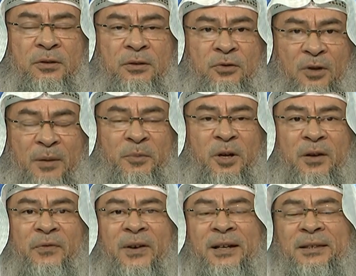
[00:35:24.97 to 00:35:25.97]
so I'm going to
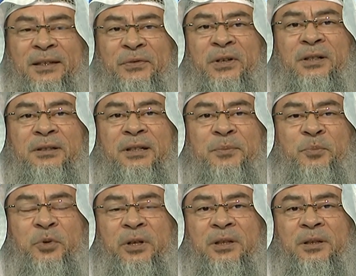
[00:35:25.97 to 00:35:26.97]
find difficulty
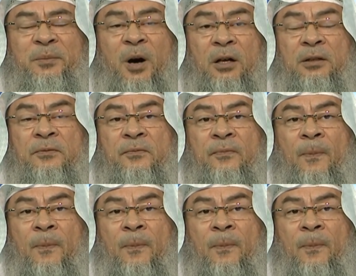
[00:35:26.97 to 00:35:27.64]
putting them on.